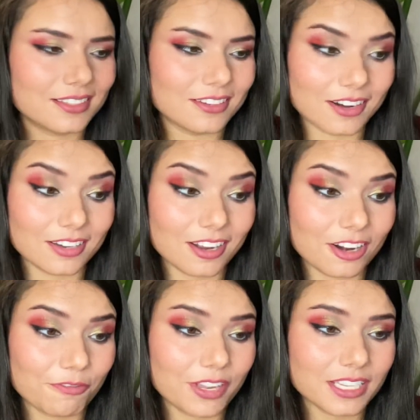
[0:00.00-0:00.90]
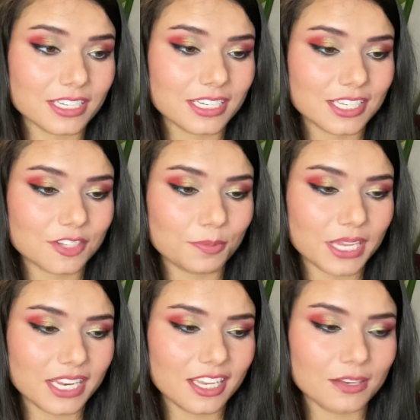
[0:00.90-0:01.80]
Not a lot of it is
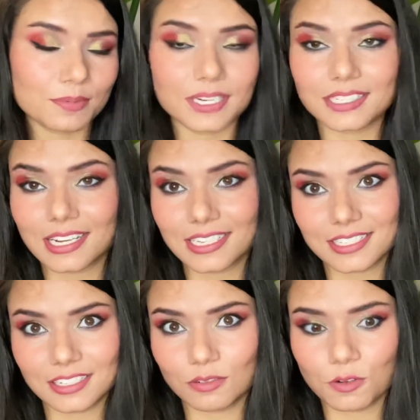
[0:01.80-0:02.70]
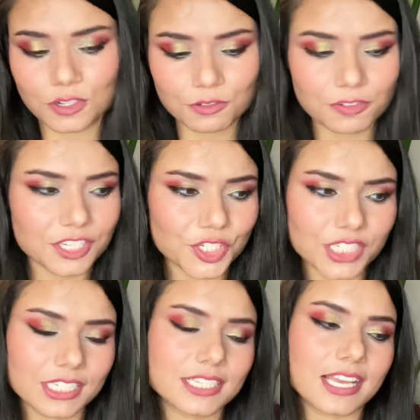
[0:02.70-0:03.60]
remaining, but I still want to finish
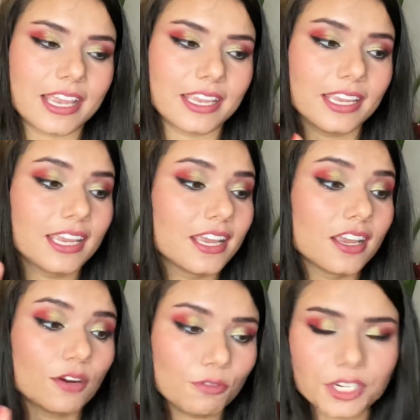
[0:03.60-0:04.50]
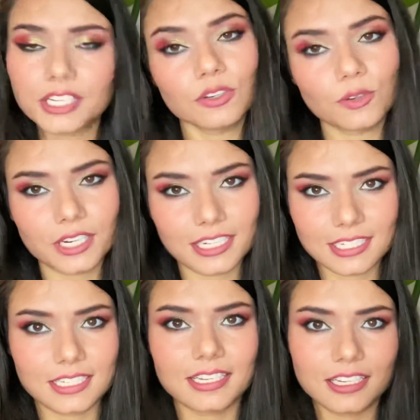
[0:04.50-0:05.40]
it because I would ignore
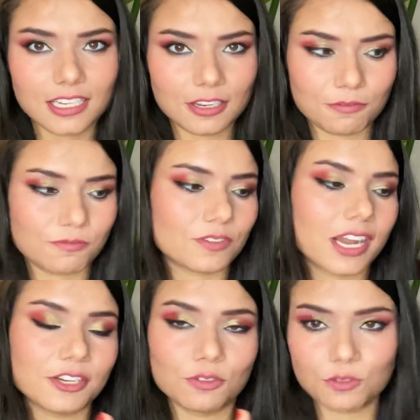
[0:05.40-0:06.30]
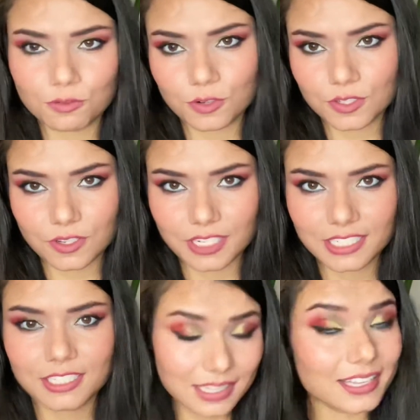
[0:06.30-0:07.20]
it if I don't focus on it.